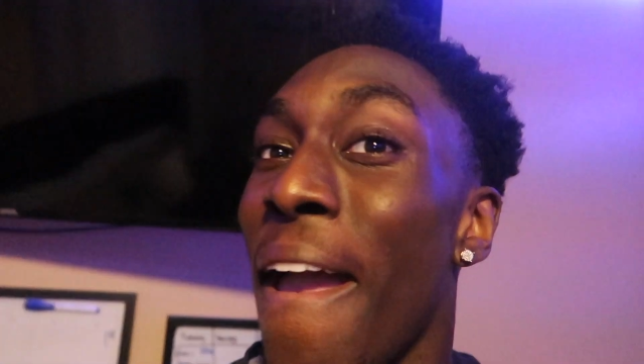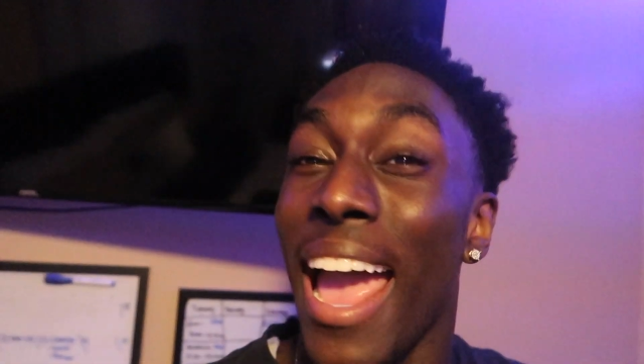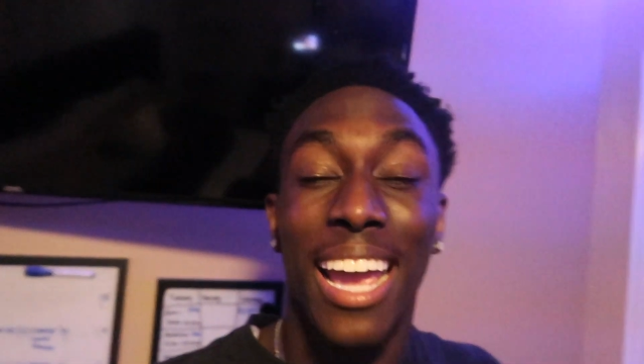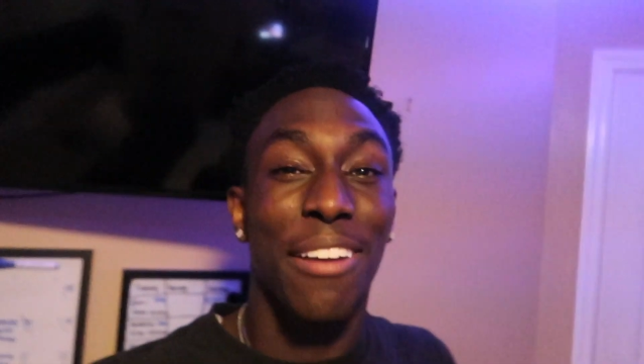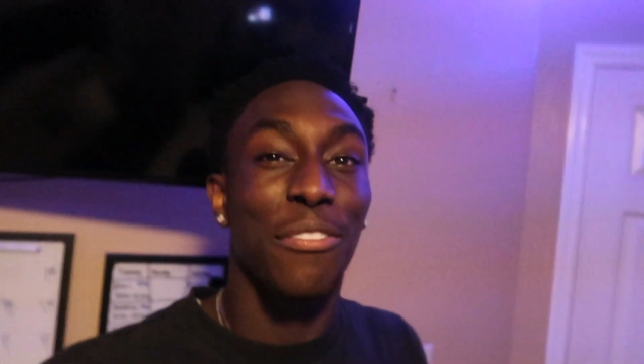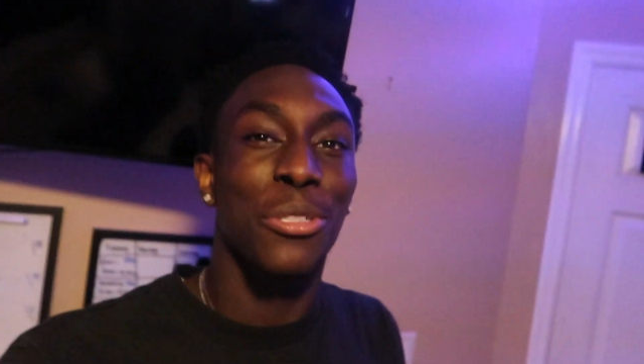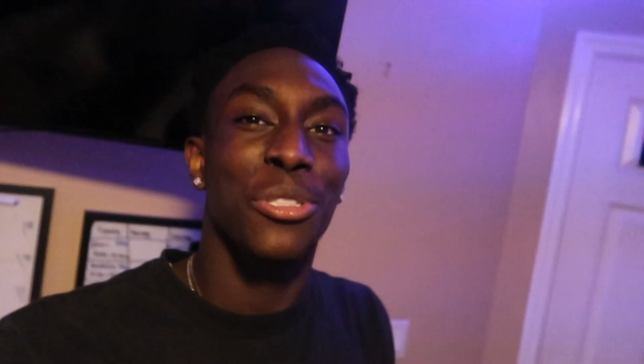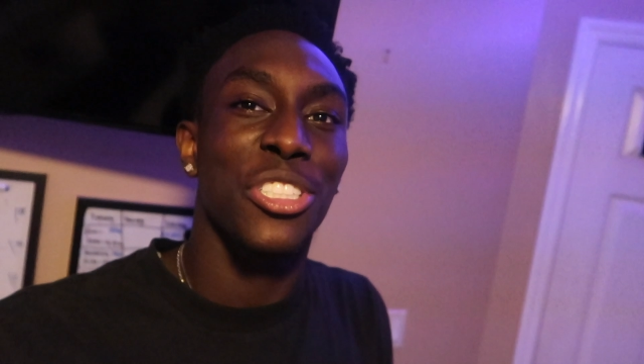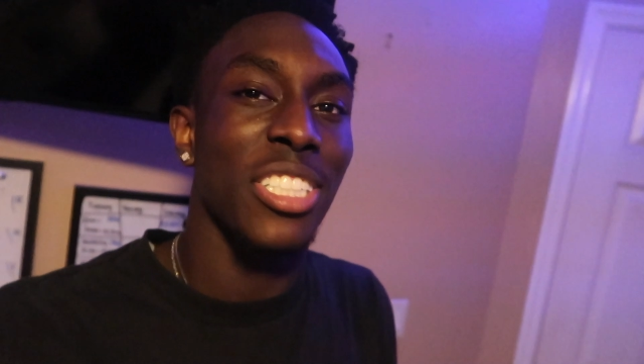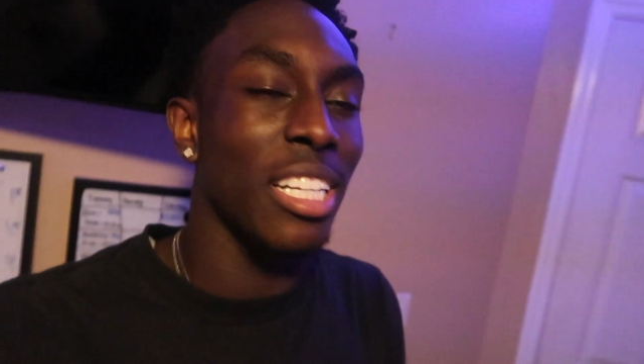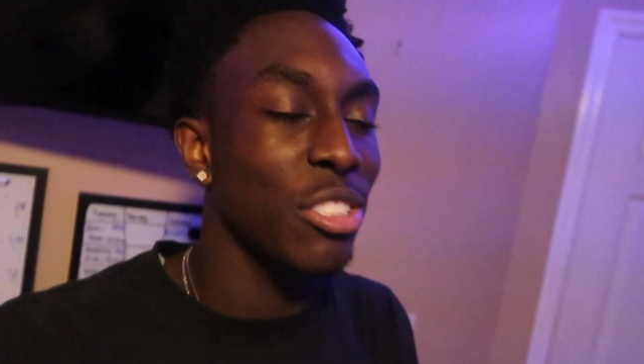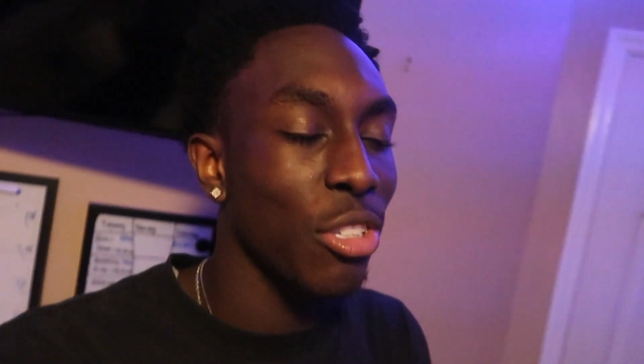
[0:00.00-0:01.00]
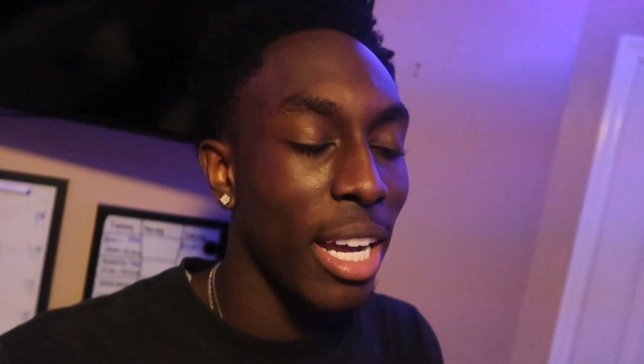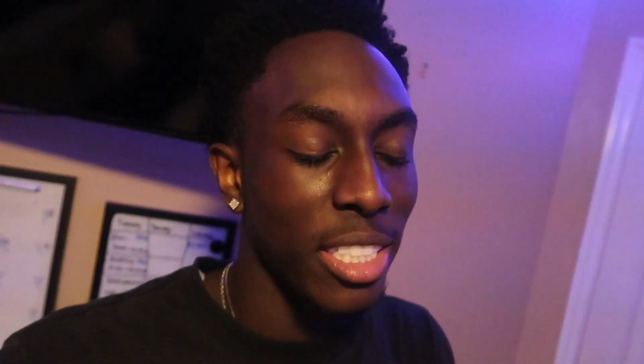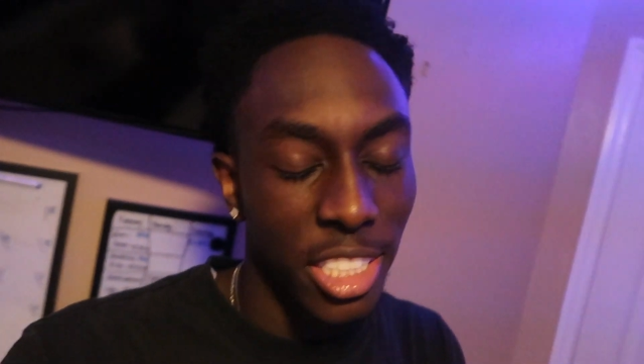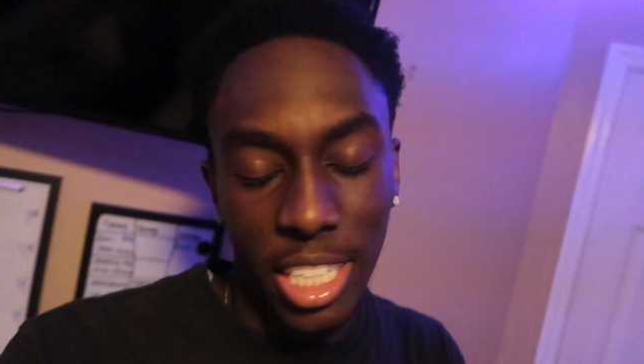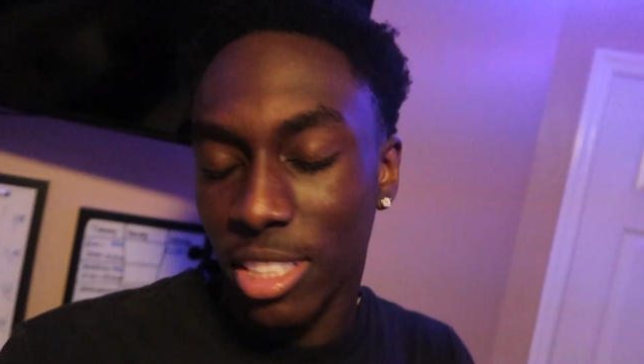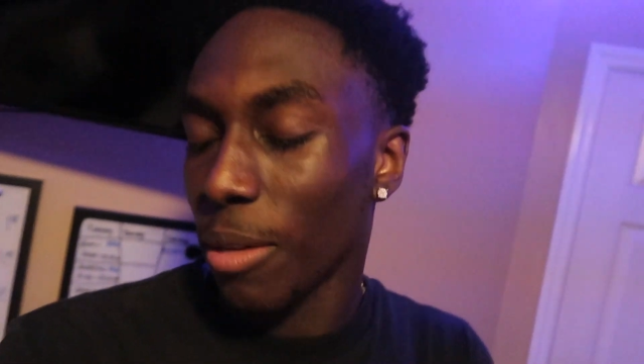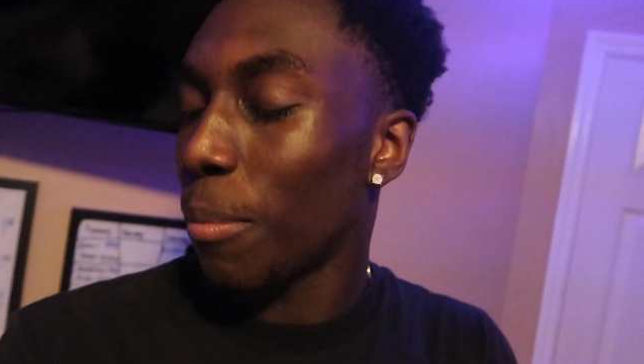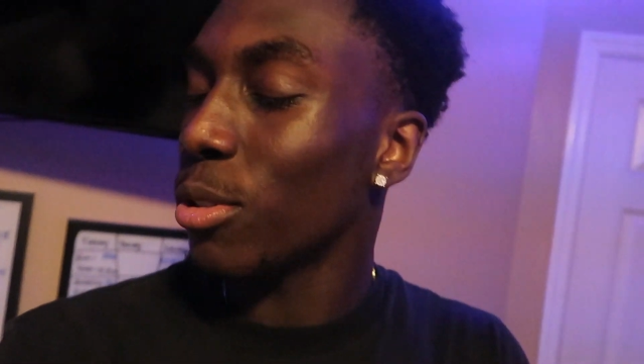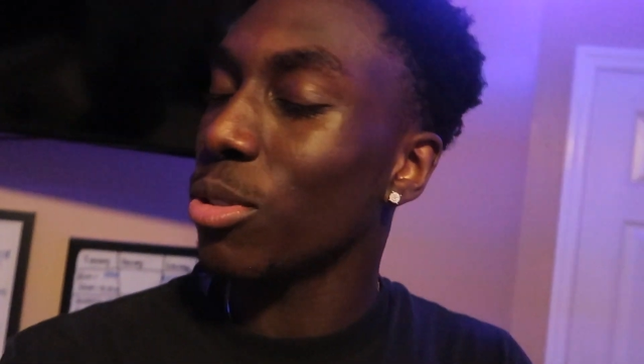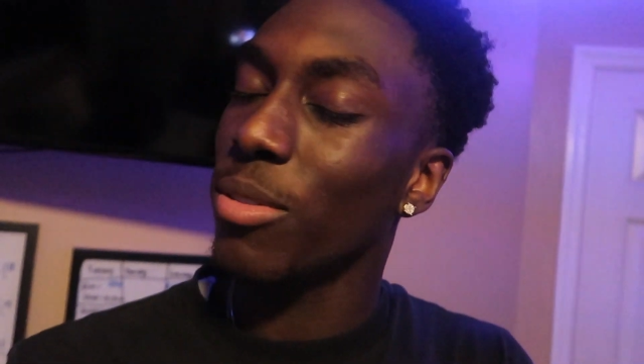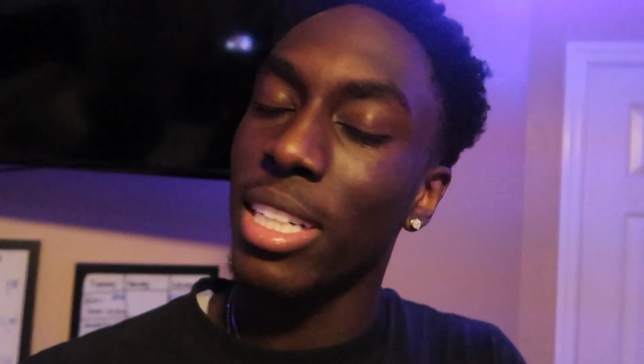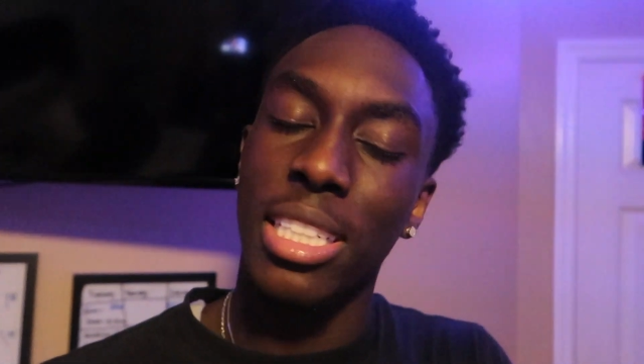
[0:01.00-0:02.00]
Hey, if you're new to the channel, subscribe to the channel, turn
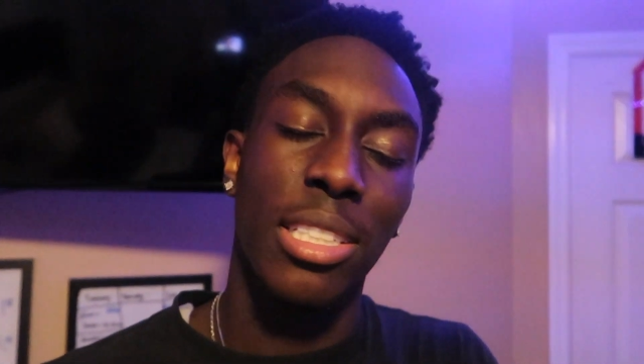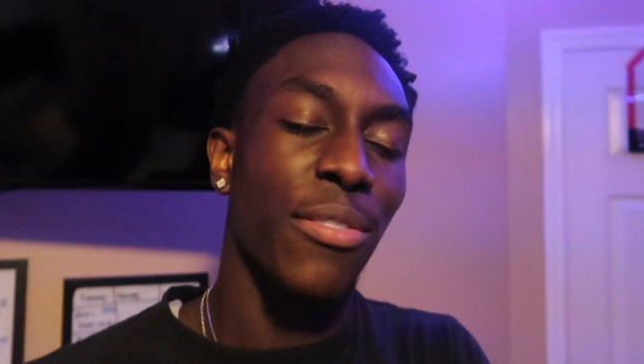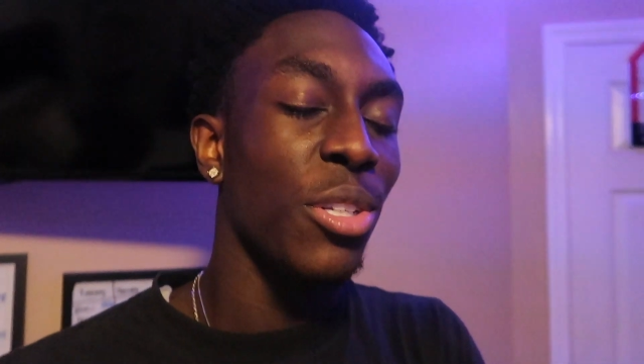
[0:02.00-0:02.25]
post notification.